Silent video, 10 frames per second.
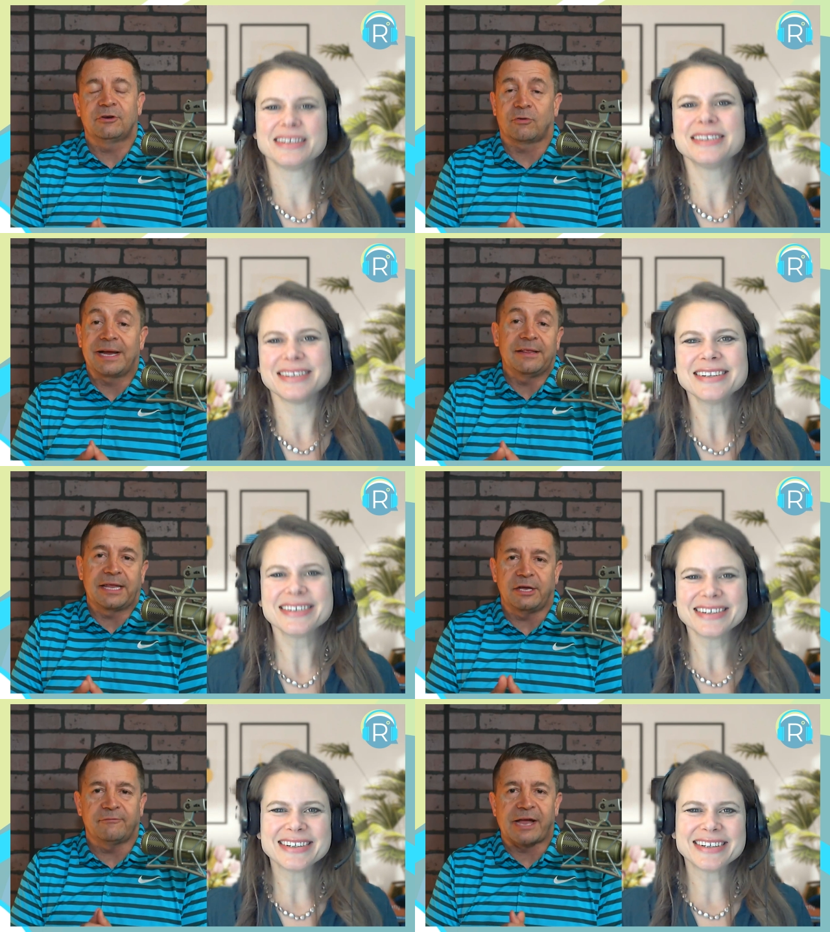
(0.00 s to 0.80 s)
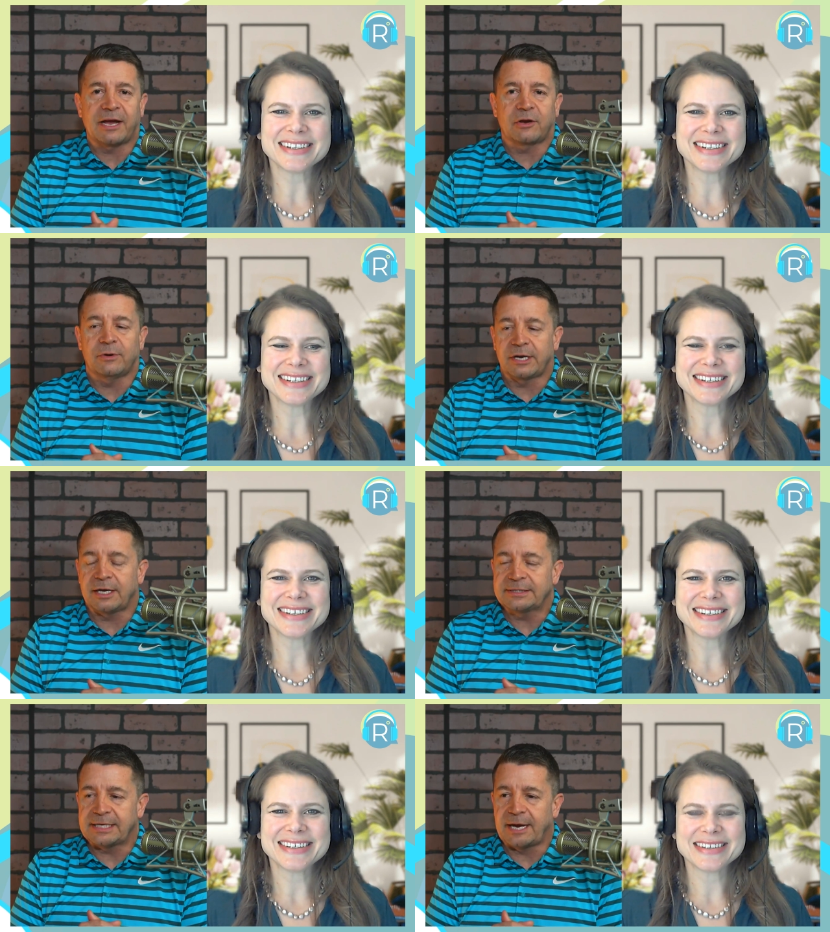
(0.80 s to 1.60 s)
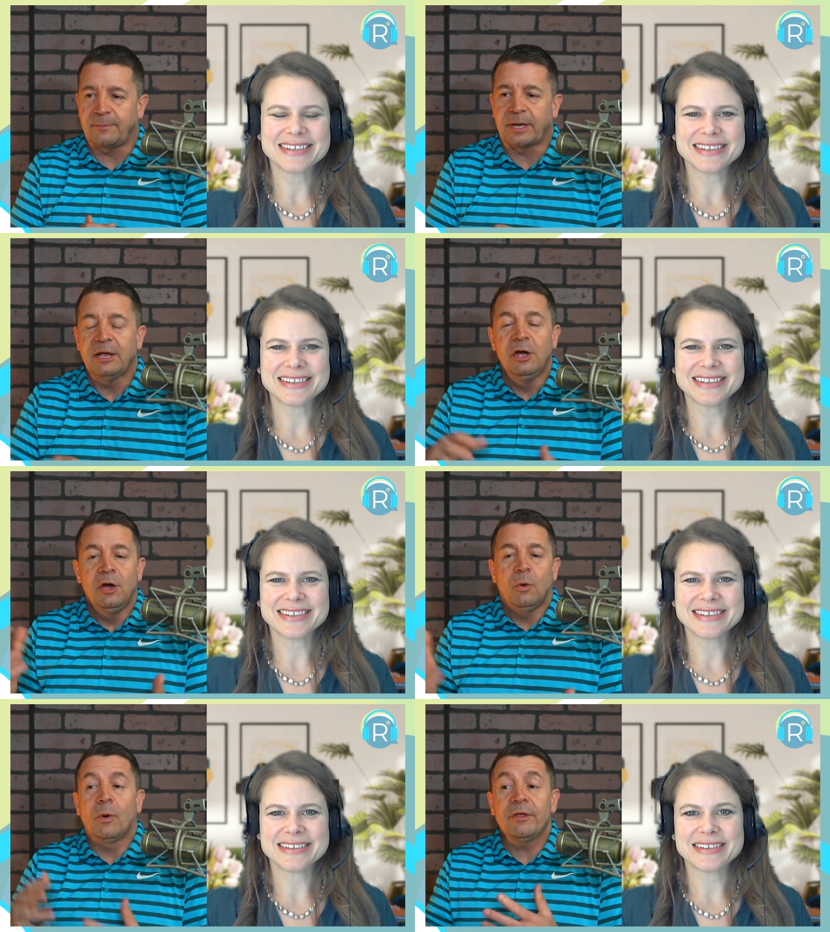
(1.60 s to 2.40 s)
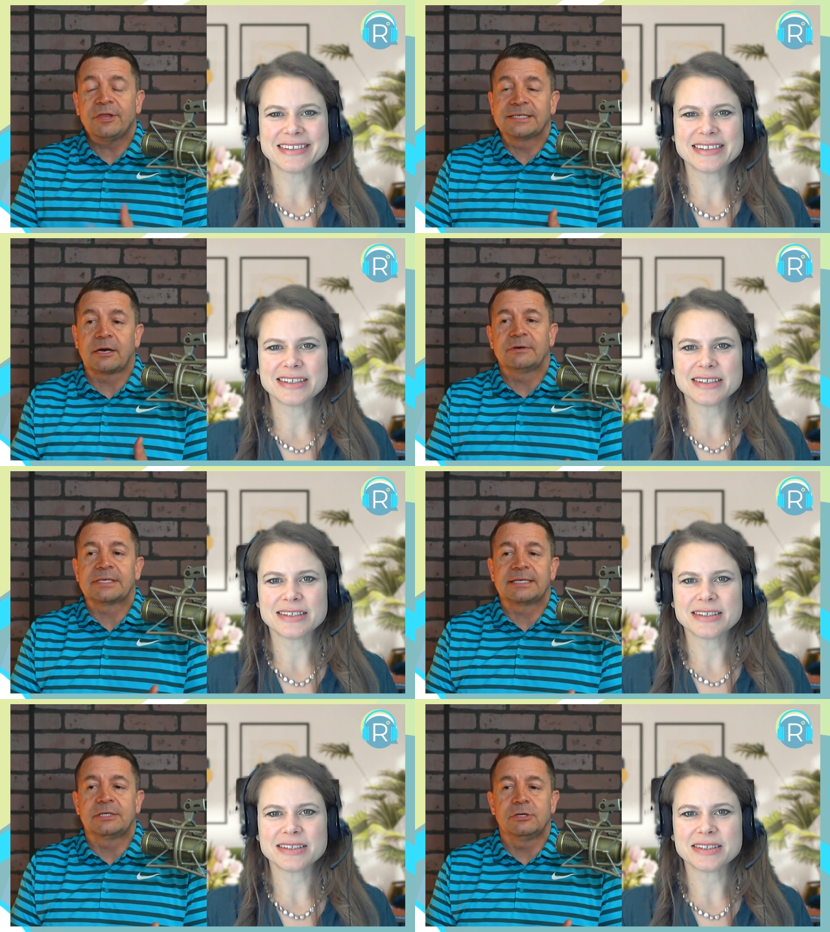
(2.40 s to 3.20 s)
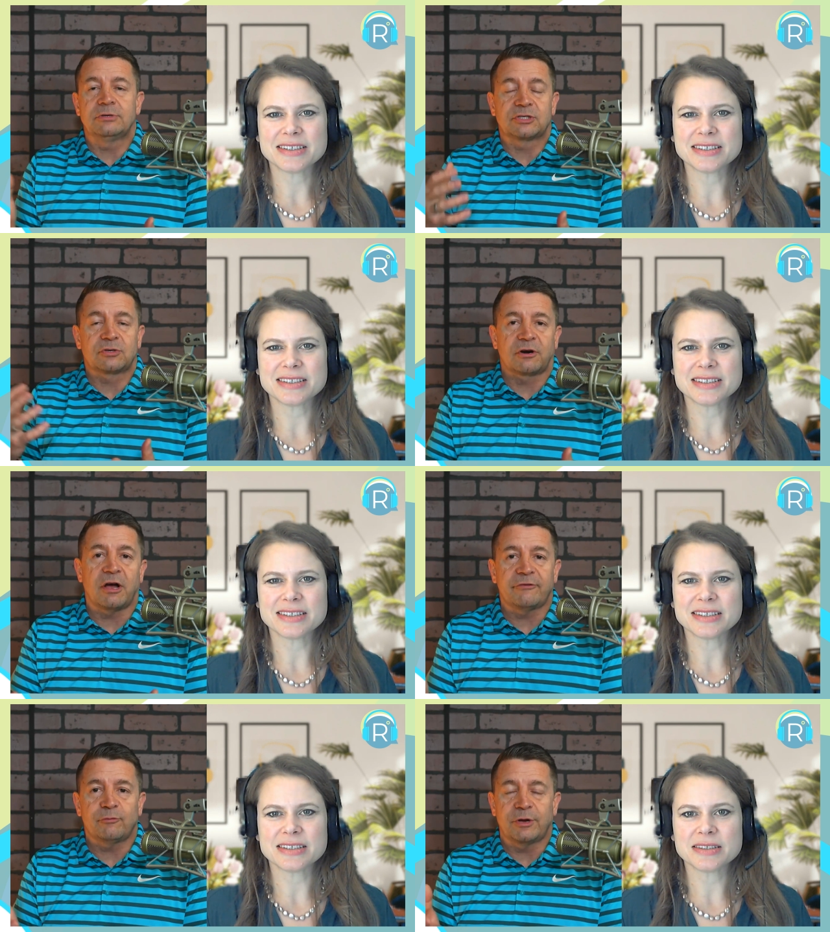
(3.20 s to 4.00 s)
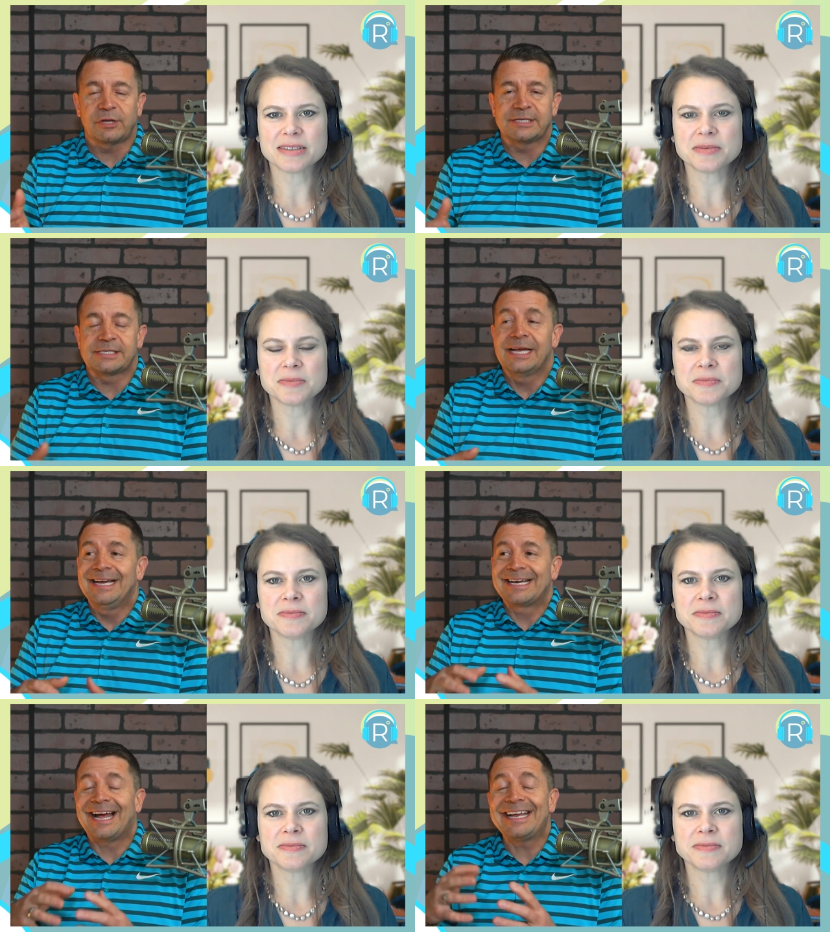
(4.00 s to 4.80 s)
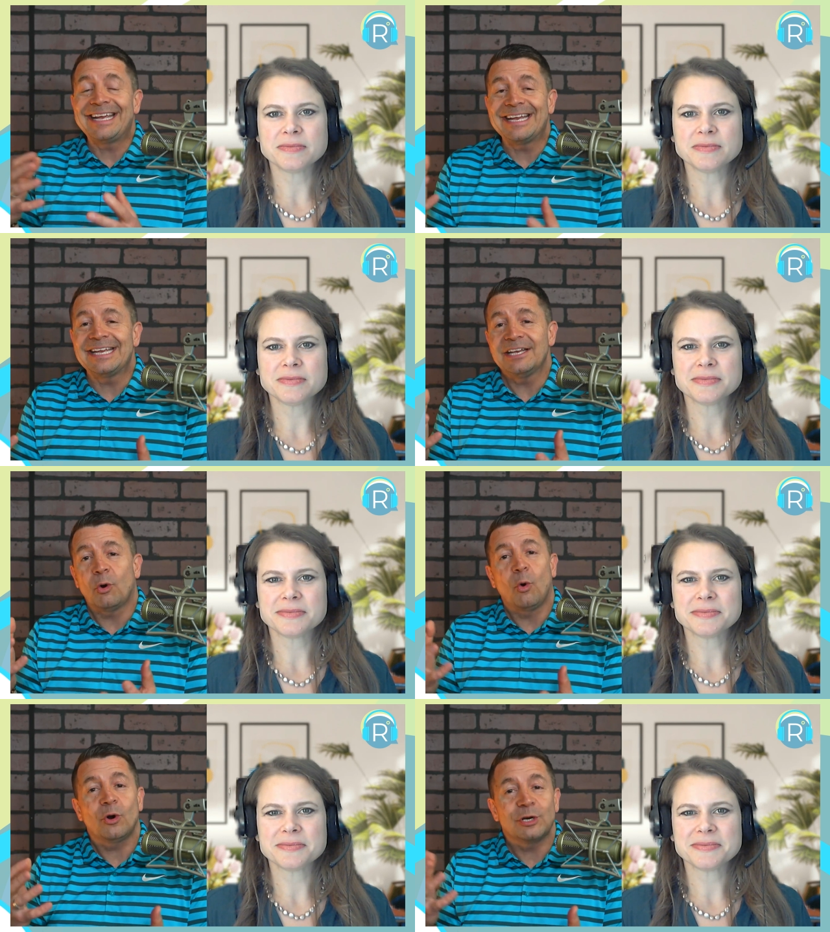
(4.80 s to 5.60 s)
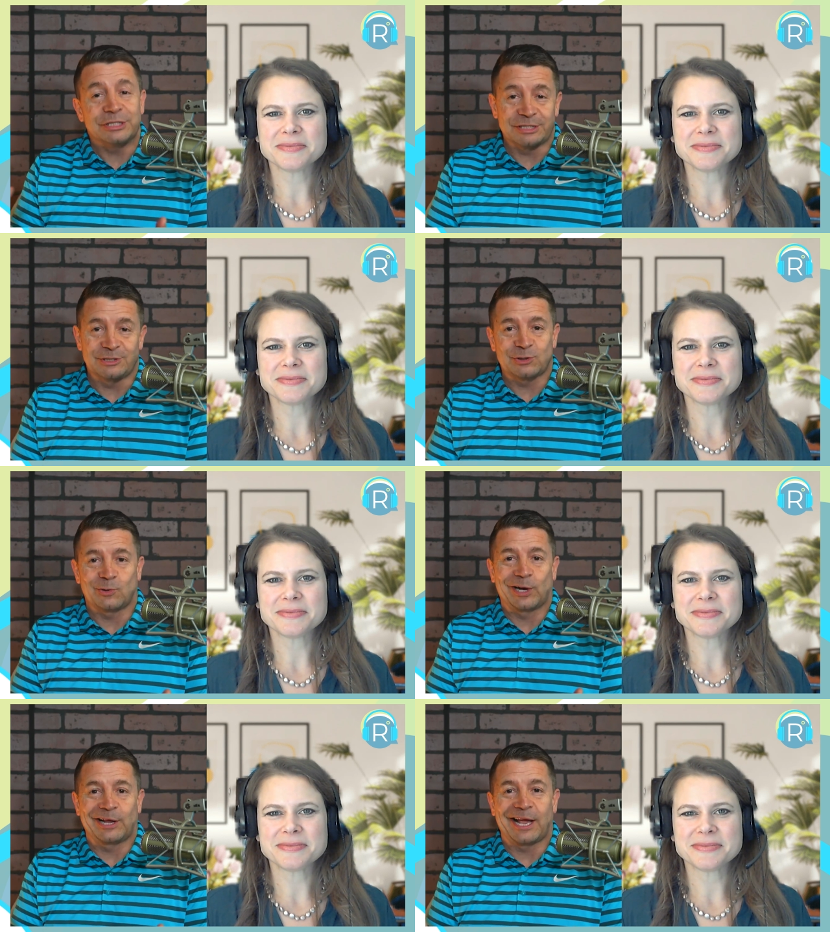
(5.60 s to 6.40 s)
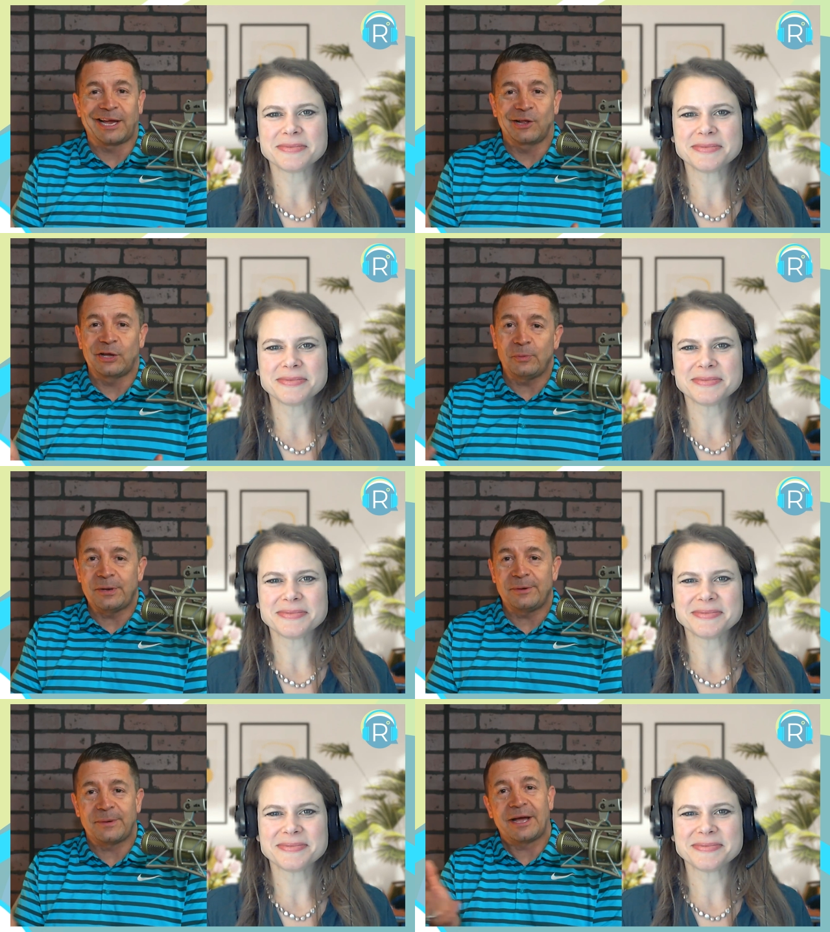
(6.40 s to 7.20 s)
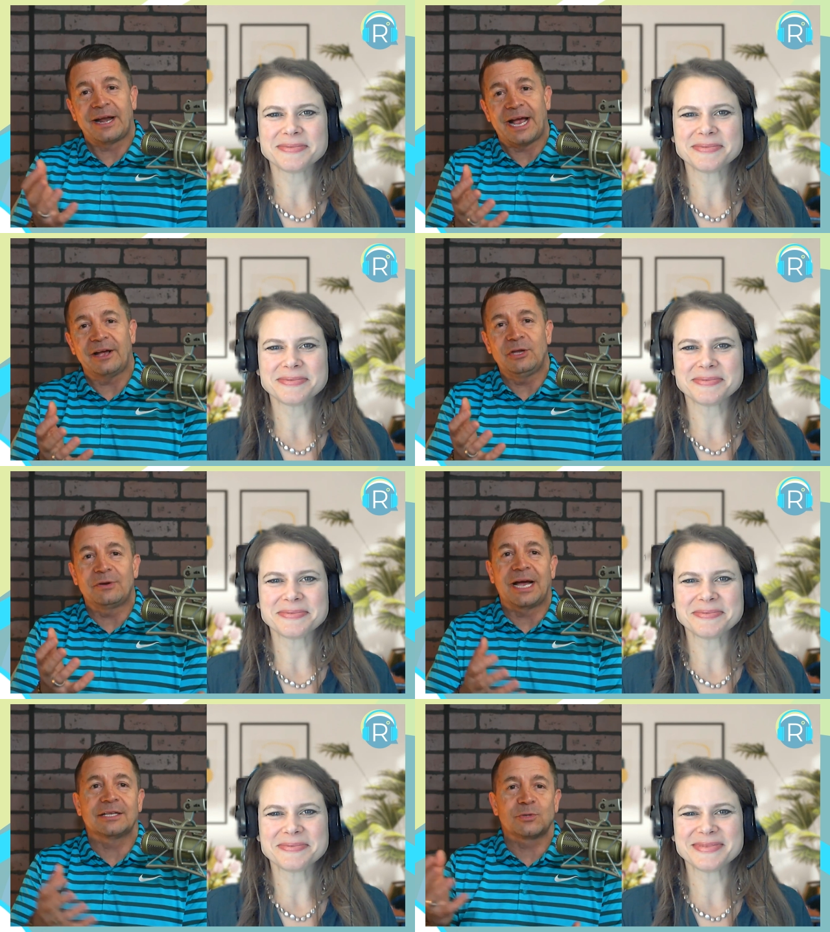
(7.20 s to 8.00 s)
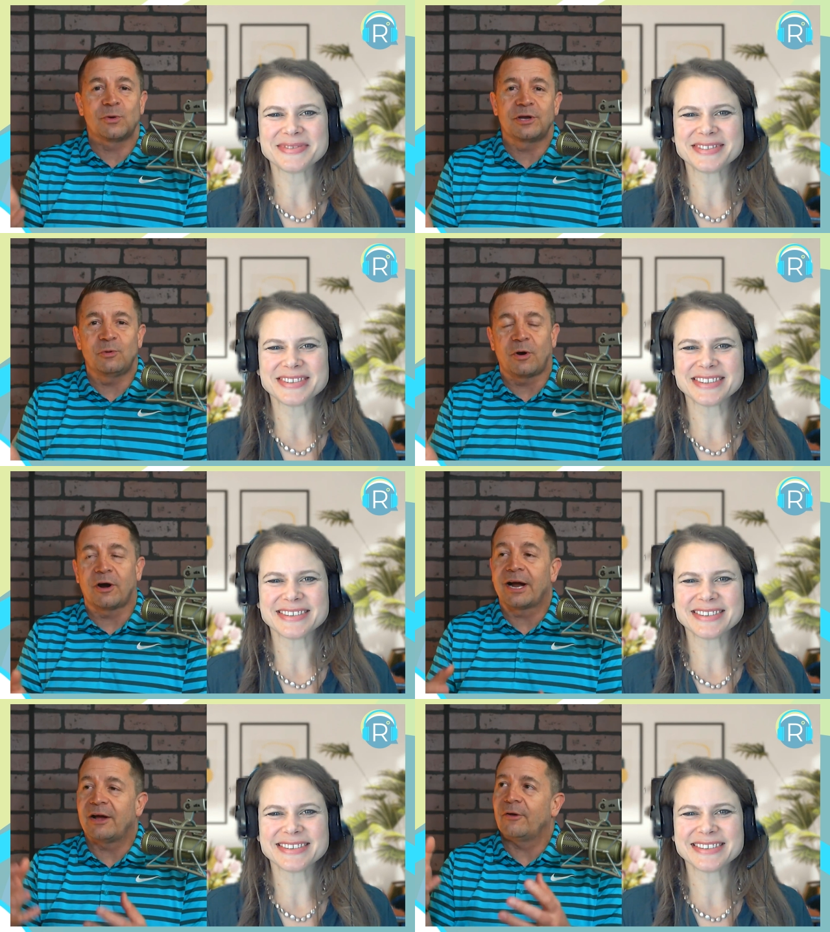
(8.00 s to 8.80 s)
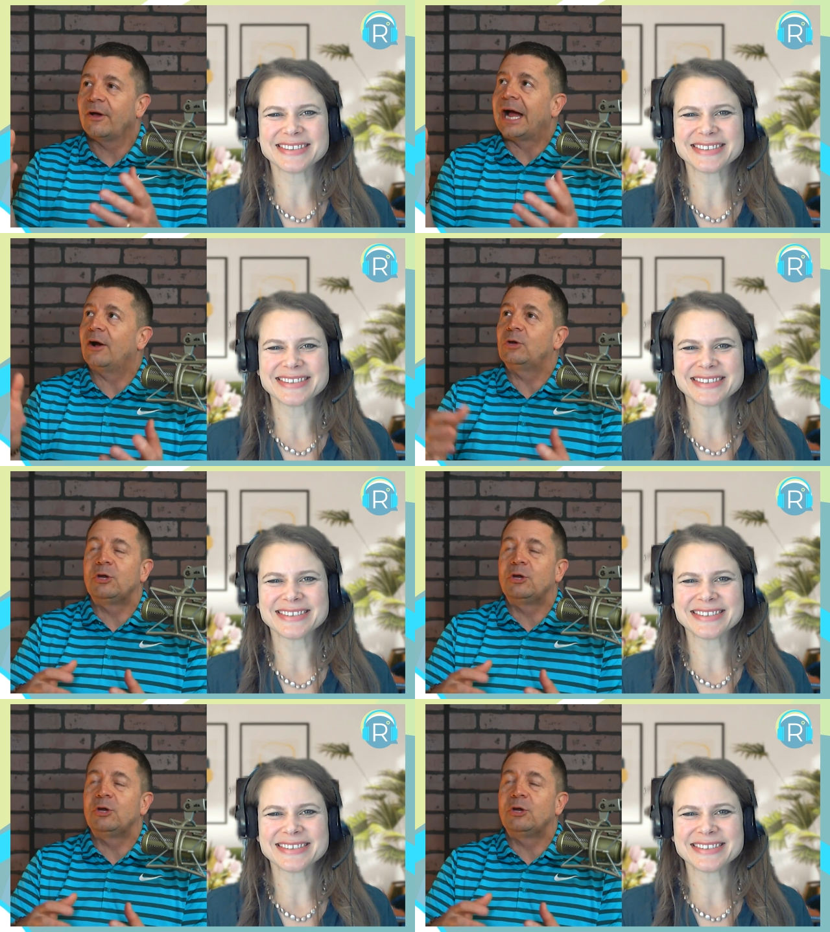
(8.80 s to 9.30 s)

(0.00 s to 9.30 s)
Speaker 1: great that you've got going on today but one of the things I always like to do to start off with is kind of get an origin story like a little bit about how you got to where you are how how you